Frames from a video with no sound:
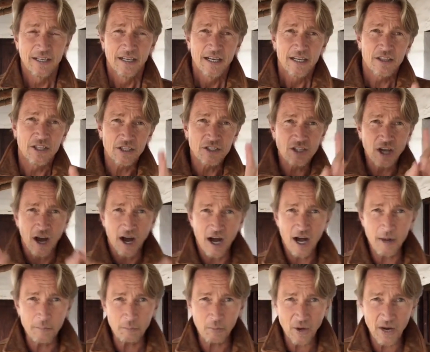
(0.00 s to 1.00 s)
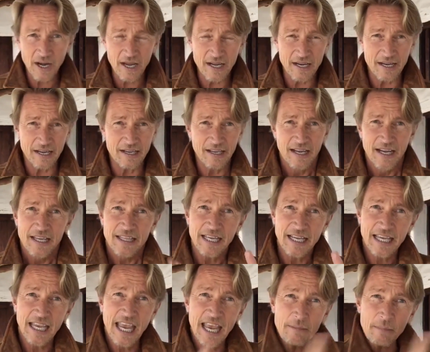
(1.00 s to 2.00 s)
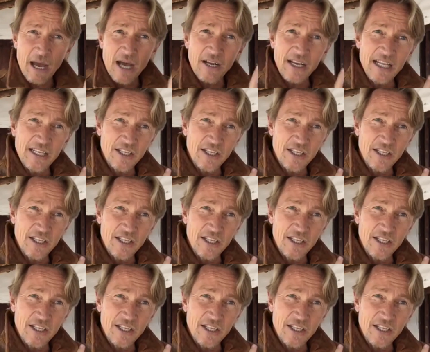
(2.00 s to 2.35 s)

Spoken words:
The Tom Brady that came out in